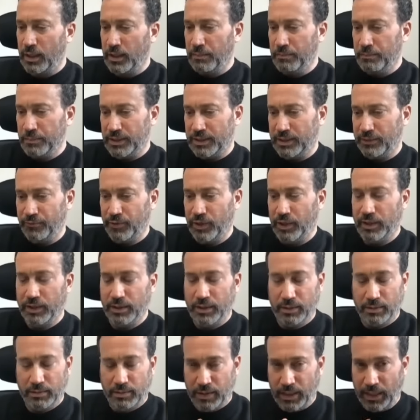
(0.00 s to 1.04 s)
um,
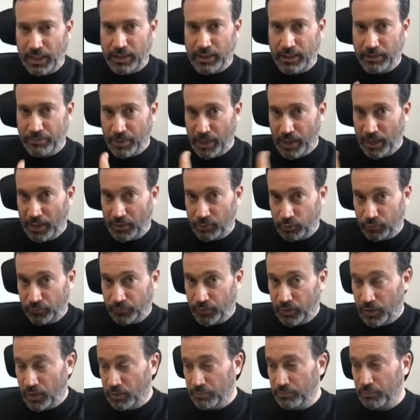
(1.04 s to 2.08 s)
civilian and take them out
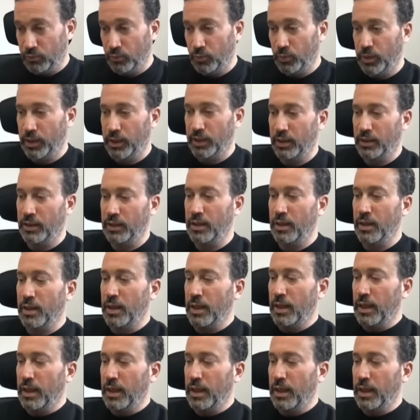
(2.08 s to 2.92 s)
of harm's way,